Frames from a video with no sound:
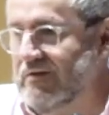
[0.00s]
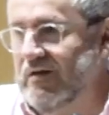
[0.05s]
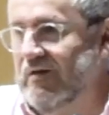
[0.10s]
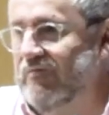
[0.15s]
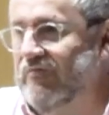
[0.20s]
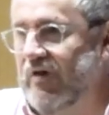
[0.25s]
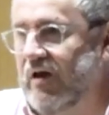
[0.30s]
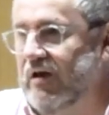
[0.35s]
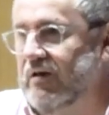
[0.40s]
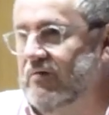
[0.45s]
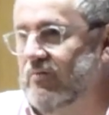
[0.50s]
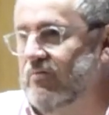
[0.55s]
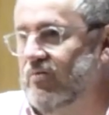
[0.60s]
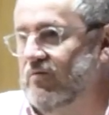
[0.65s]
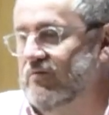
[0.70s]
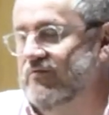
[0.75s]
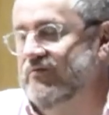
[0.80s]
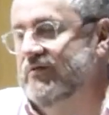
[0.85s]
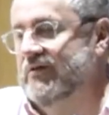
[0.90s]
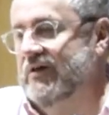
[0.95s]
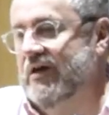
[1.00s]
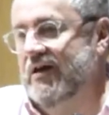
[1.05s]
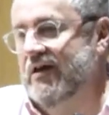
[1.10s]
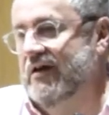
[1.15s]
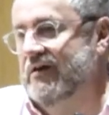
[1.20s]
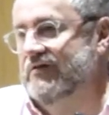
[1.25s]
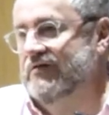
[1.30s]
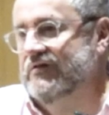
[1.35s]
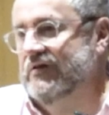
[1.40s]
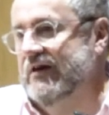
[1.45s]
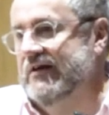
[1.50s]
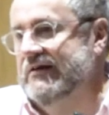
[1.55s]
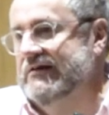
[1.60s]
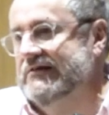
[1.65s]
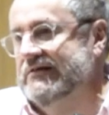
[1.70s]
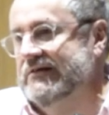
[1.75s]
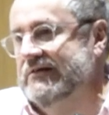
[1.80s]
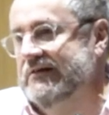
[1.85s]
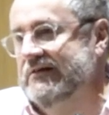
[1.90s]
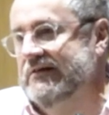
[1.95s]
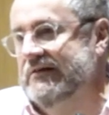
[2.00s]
available for the NHS.